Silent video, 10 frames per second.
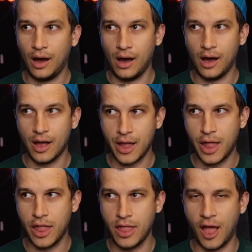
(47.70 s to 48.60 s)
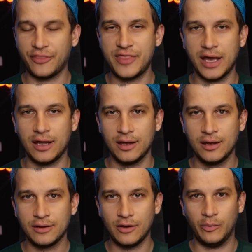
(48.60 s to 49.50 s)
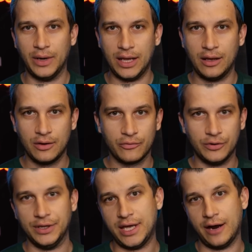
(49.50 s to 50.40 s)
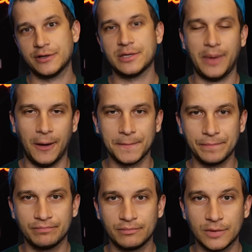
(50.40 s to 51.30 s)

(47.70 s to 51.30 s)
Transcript: Uh, nothing nobody really cares about.